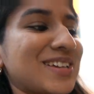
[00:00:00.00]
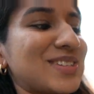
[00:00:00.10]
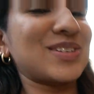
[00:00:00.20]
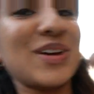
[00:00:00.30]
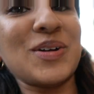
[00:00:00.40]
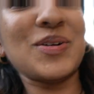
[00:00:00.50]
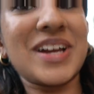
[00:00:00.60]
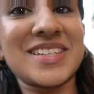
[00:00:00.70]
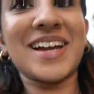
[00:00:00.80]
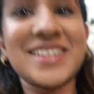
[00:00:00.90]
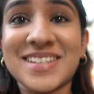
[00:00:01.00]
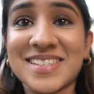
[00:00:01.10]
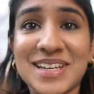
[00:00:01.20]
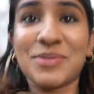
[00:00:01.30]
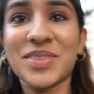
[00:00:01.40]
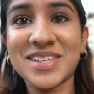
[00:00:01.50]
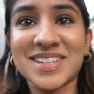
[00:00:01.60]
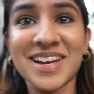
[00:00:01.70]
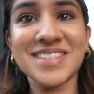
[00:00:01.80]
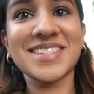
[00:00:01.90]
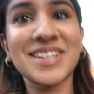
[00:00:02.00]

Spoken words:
So excited to see what it turns